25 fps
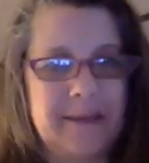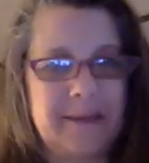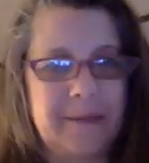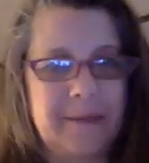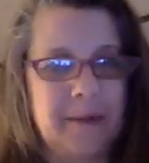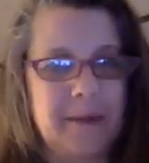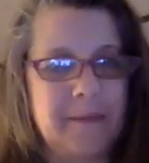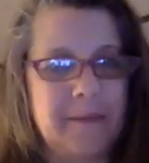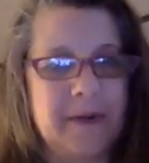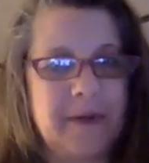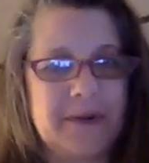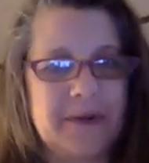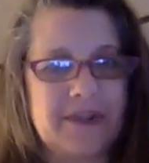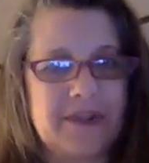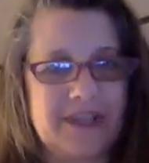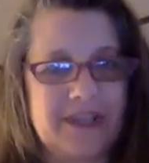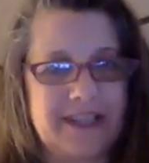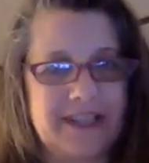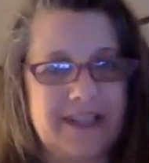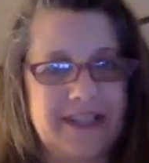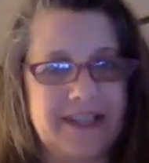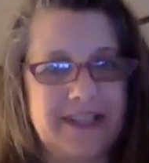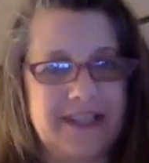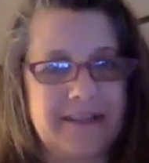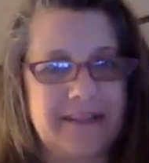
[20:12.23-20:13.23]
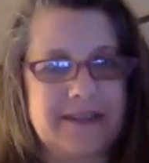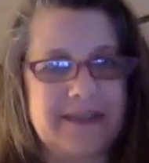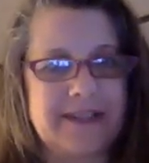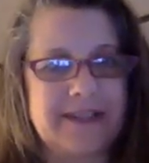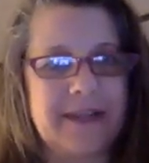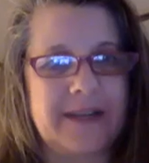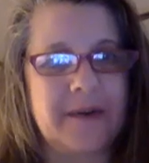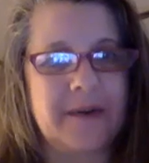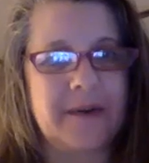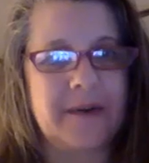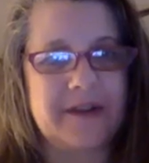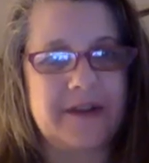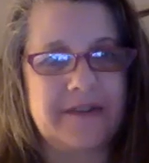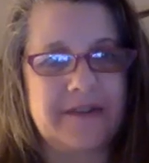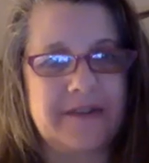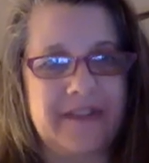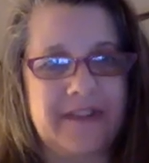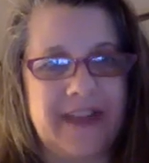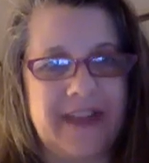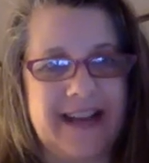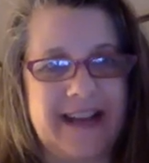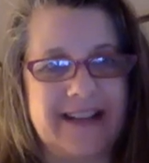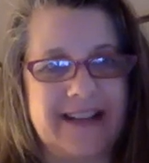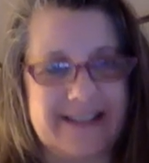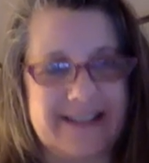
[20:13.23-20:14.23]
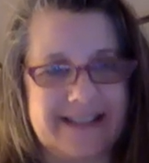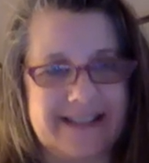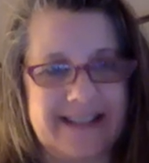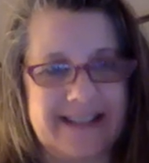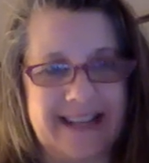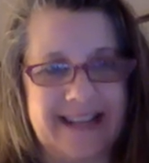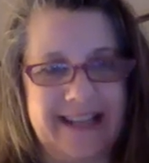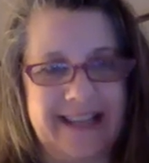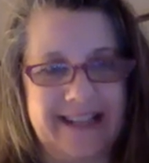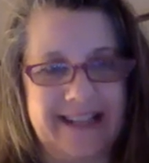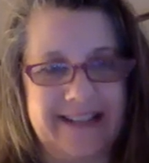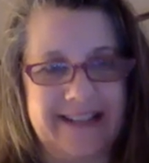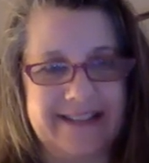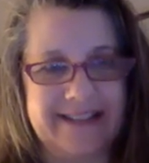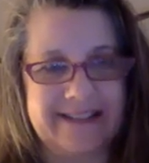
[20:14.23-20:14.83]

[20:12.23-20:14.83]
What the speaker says: promotion. I'm so over the hustling.